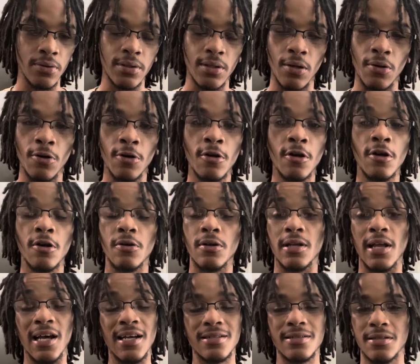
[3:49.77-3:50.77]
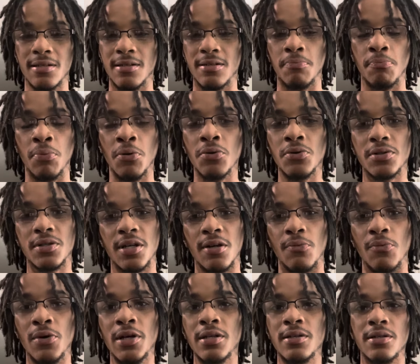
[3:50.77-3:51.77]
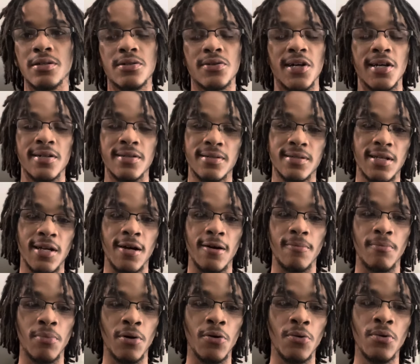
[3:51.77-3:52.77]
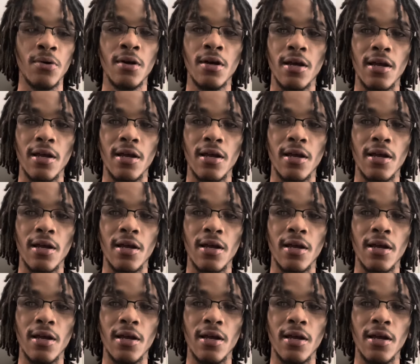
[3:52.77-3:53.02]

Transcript: So that's this bullshit we just trying to stop, bro.